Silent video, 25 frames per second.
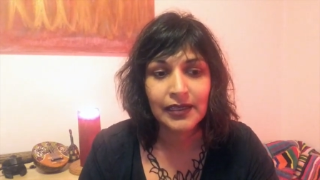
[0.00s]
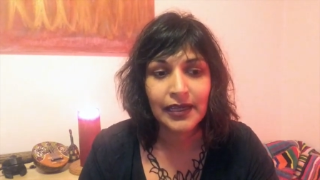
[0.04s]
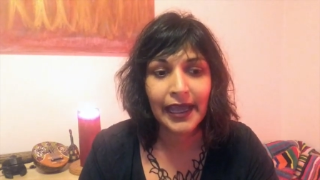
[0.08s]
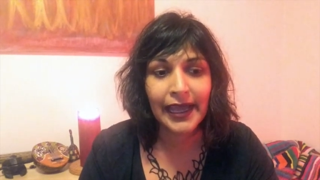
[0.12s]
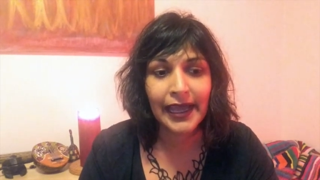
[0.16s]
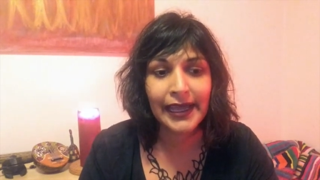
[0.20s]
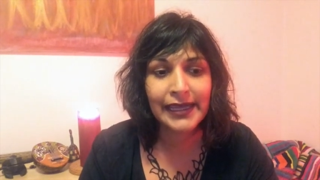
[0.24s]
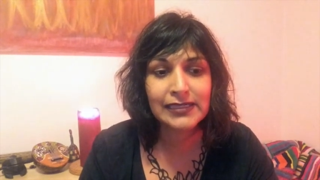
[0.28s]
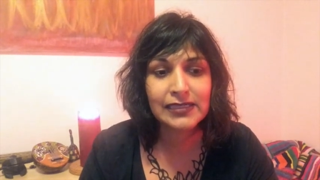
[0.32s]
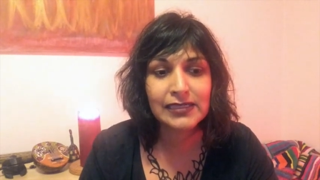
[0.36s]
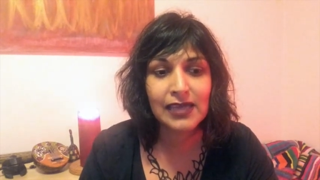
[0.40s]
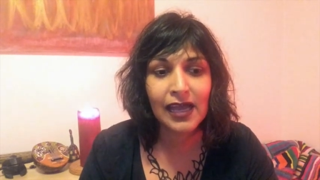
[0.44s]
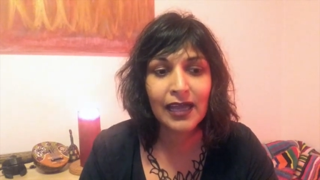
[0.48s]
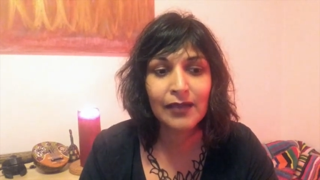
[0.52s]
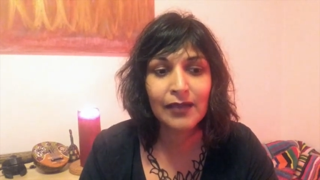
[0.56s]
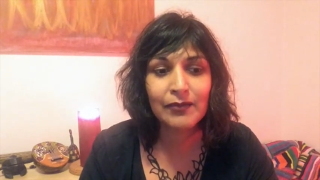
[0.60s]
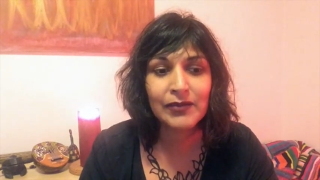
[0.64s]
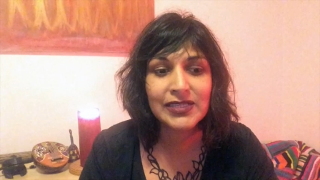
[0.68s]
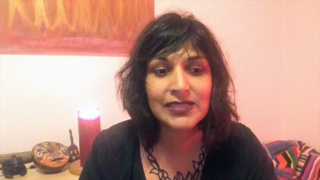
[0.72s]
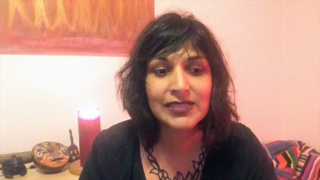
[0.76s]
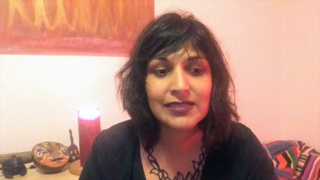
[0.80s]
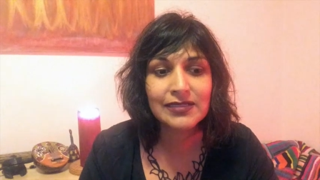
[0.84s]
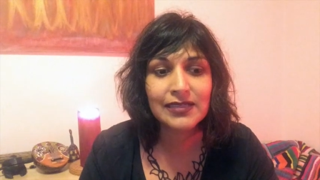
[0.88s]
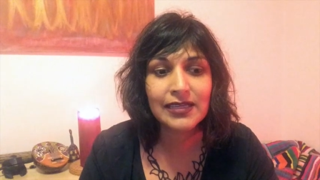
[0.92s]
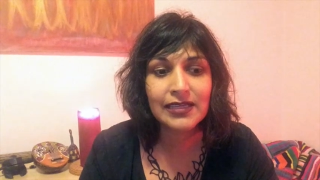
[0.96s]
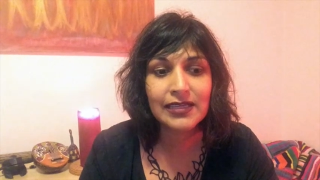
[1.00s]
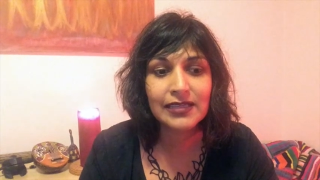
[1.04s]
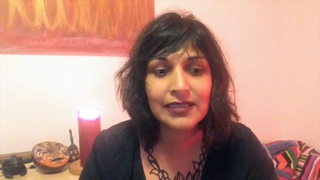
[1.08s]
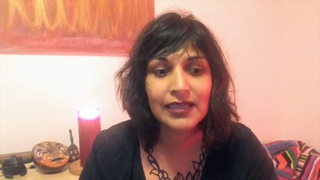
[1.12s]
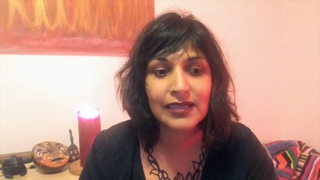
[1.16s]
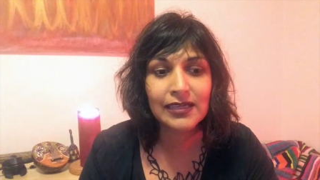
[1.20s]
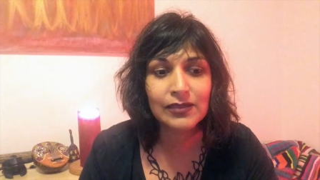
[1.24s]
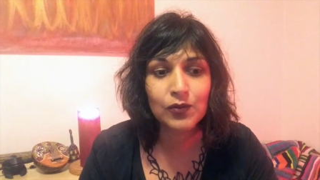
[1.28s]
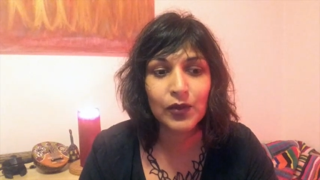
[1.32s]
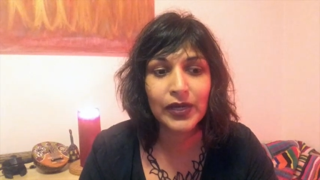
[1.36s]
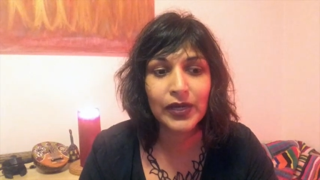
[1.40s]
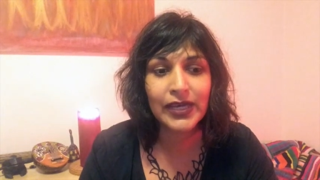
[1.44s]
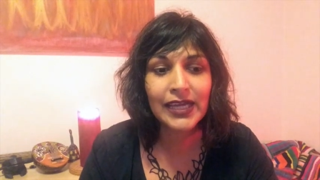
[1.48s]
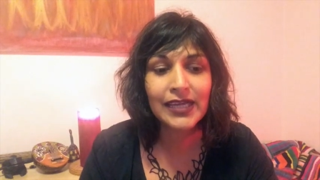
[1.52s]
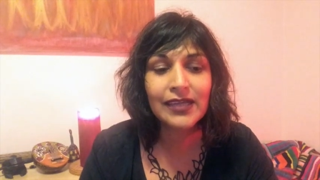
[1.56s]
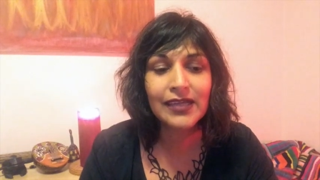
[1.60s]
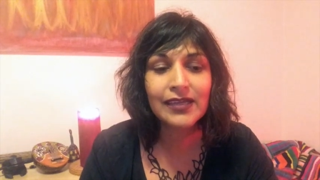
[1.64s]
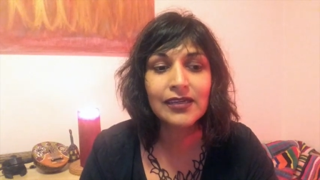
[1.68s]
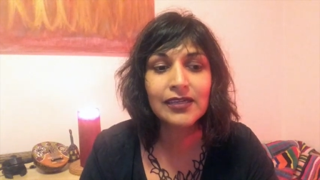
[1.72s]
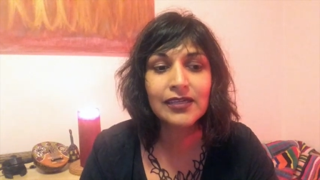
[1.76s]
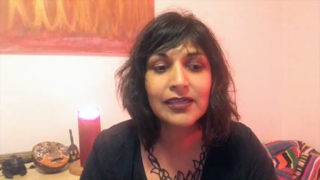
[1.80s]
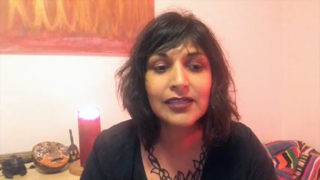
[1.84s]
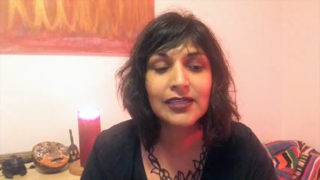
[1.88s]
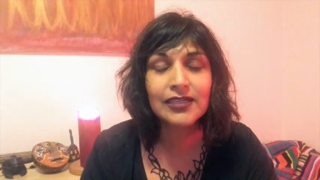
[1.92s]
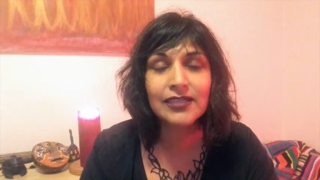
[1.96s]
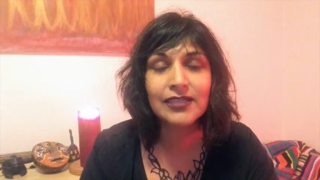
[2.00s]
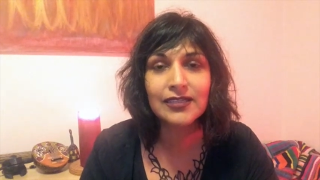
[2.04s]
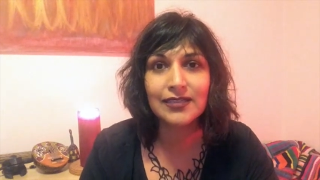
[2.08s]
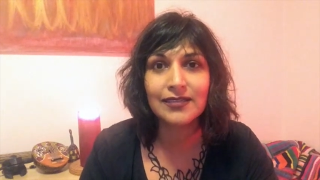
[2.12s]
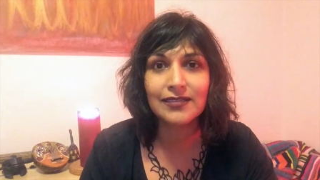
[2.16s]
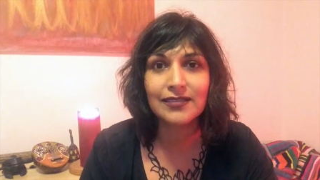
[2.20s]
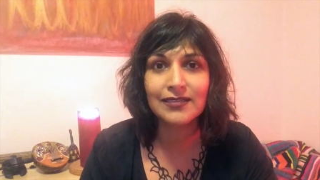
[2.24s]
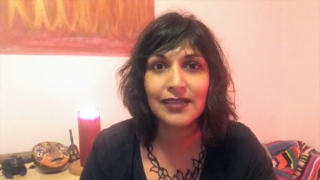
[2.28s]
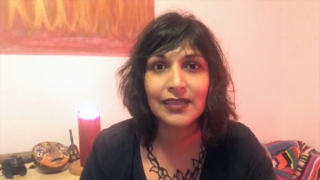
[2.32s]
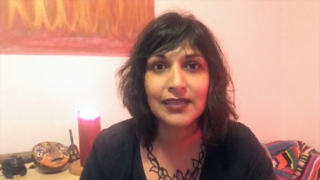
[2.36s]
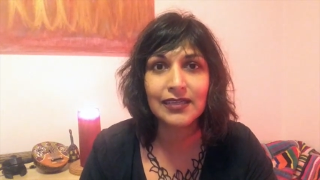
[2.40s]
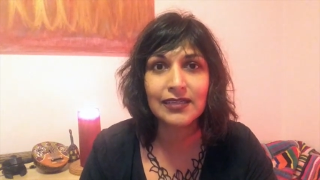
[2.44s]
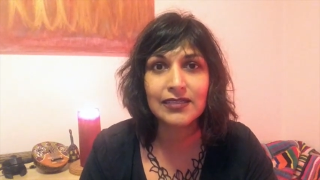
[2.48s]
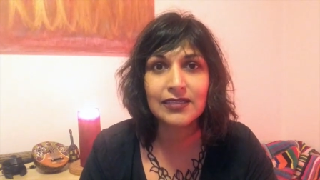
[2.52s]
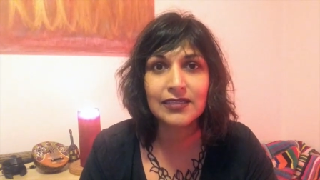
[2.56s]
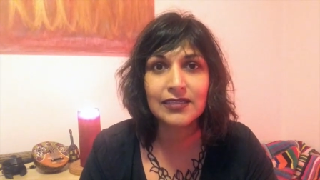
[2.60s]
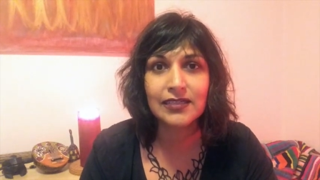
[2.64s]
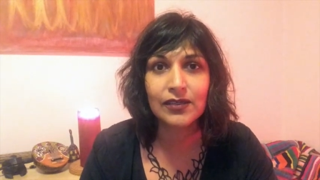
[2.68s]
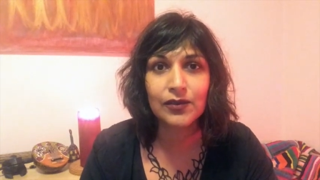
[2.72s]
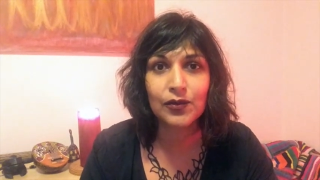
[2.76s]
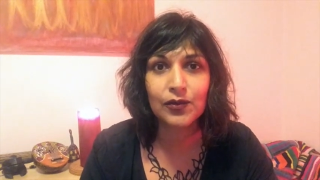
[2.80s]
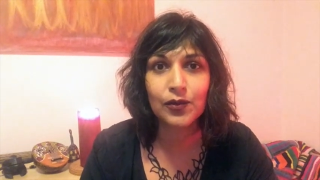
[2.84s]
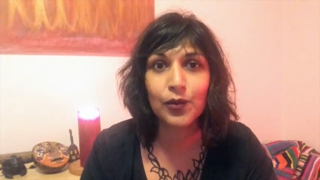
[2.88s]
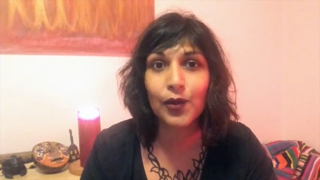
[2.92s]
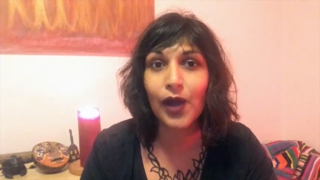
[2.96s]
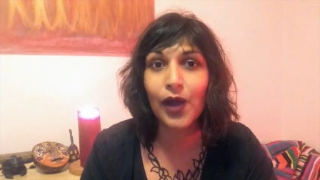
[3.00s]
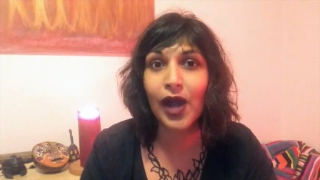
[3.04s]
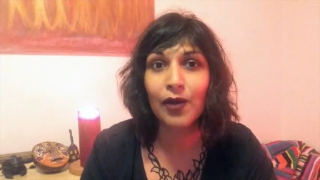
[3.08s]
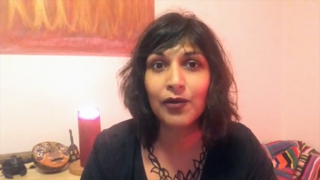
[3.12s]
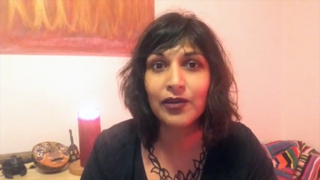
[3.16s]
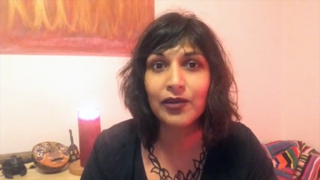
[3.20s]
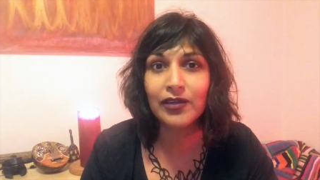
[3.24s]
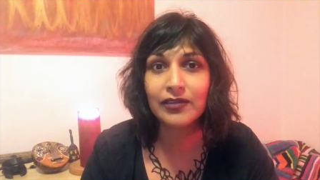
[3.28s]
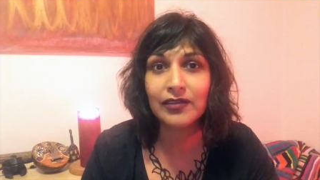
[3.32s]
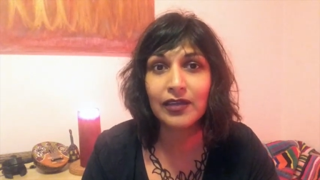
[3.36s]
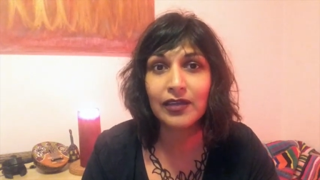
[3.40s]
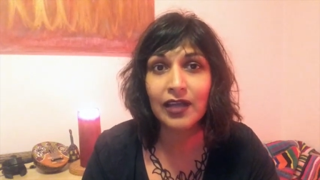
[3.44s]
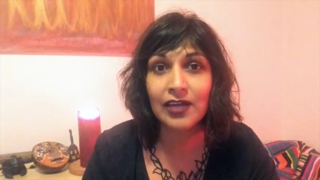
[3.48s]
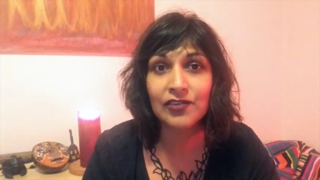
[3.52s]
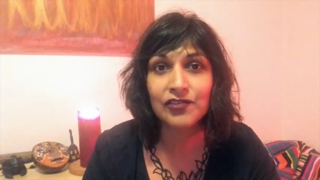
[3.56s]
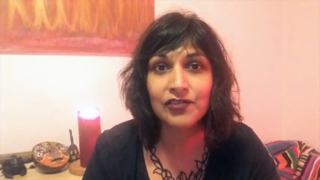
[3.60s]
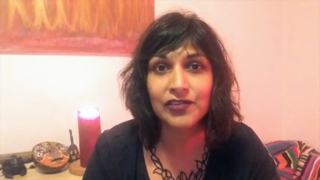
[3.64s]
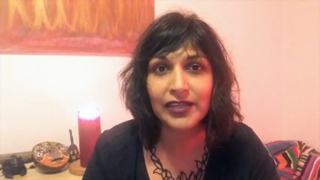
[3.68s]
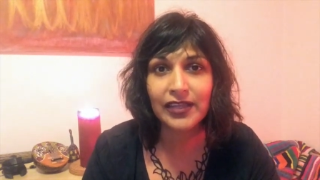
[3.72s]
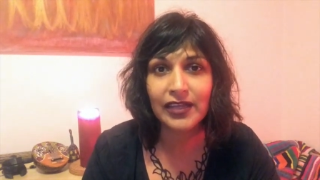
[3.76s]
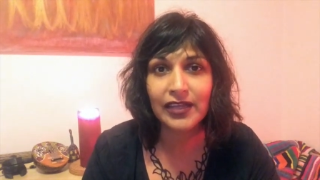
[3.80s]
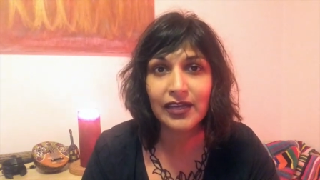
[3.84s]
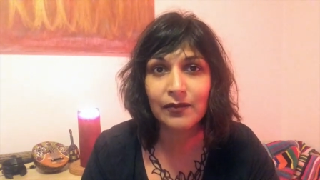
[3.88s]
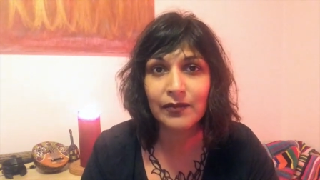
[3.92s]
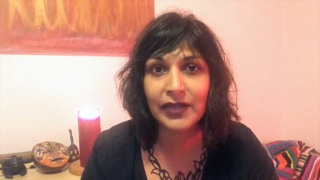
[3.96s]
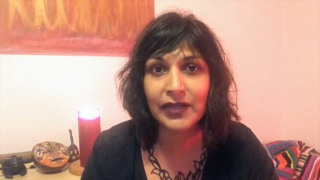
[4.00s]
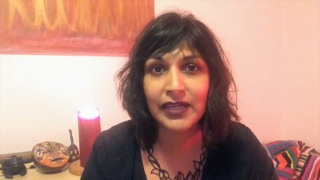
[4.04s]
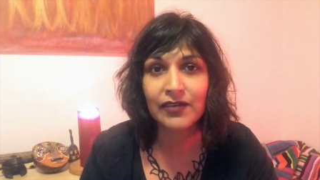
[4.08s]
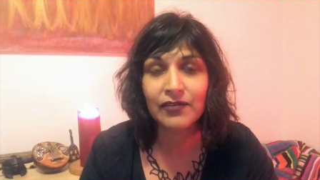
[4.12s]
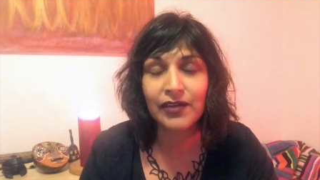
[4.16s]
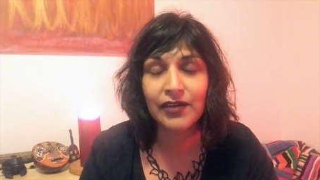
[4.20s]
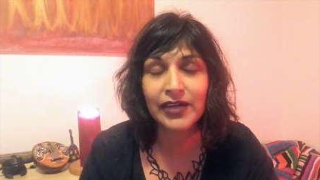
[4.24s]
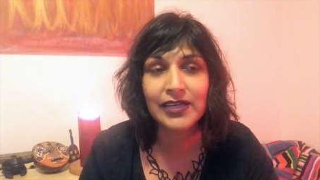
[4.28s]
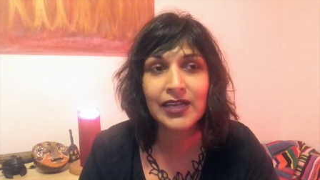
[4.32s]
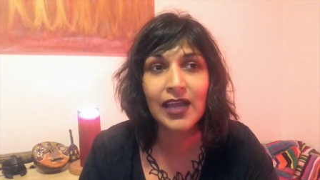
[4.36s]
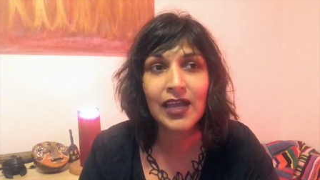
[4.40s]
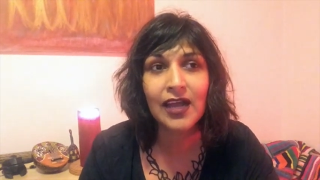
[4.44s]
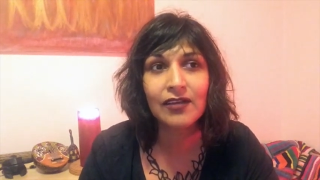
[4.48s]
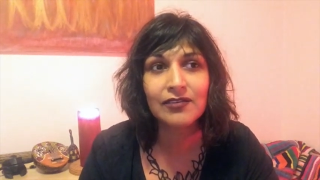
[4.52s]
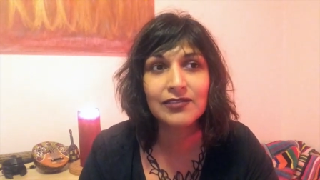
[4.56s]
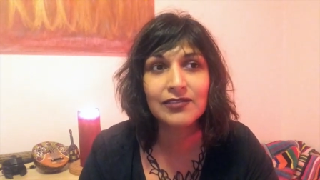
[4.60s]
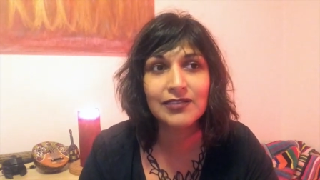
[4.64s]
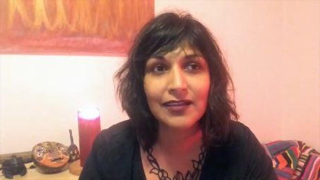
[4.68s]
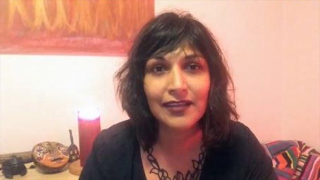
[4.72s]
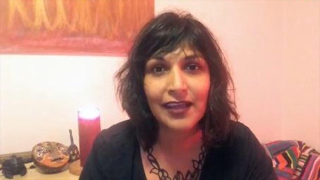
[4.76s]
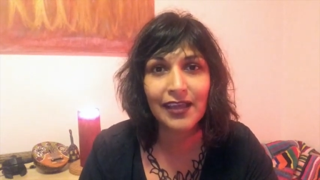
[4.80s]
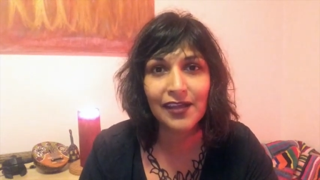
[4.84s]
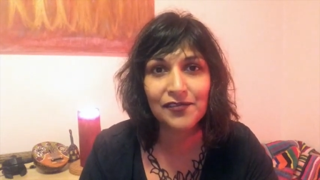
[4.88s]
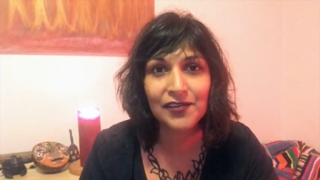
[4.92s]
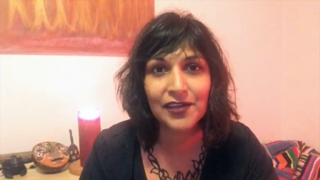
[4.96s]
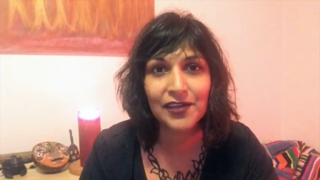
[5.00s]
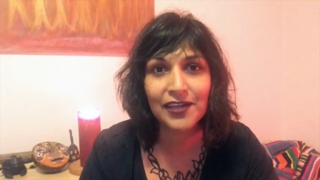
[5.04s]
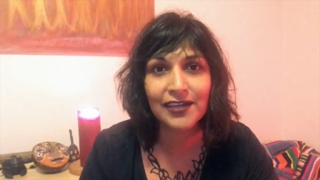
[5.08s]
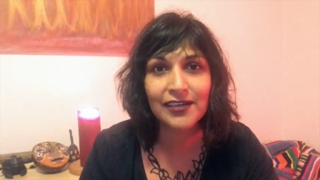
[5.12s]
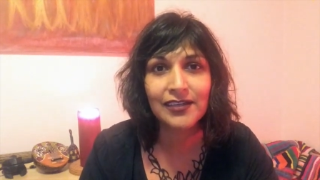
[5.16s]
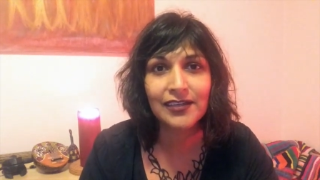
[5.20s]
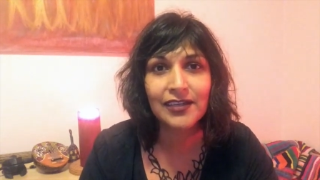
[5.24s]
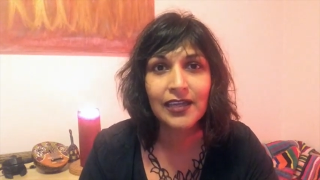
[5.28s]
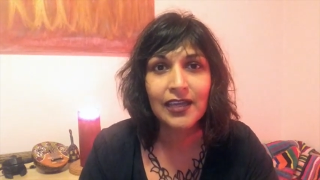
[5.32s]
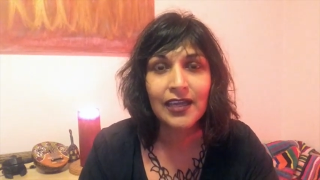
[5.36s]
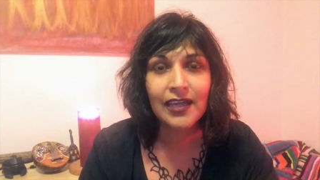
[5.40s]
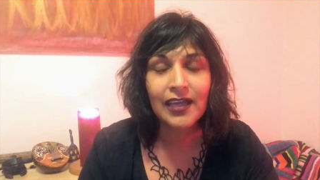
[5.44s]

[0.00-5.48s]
And I must say that when I heard that our, the country that I'm in right now, South Africa,